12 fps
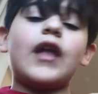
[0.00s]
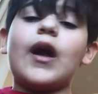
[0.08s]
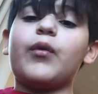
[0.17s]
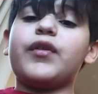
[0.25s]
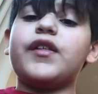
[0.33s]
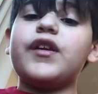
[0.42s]

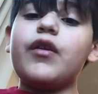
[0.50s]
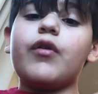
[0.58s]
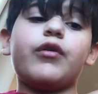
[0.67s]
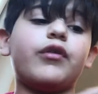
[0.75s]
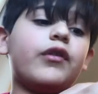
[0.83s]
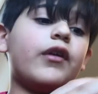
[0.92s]
now it's
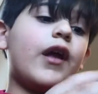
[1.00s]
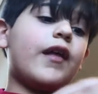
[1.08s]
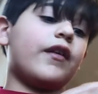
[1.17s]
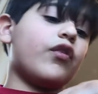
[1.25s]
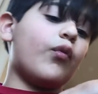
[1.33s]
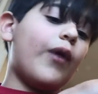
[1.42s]
here,
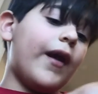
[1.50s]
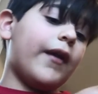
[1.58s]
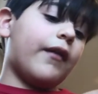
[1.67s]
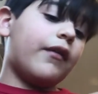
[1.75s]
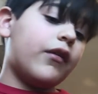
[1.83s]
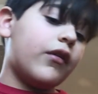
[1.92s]
and it's
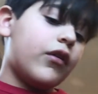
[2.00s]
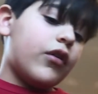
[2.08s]
away.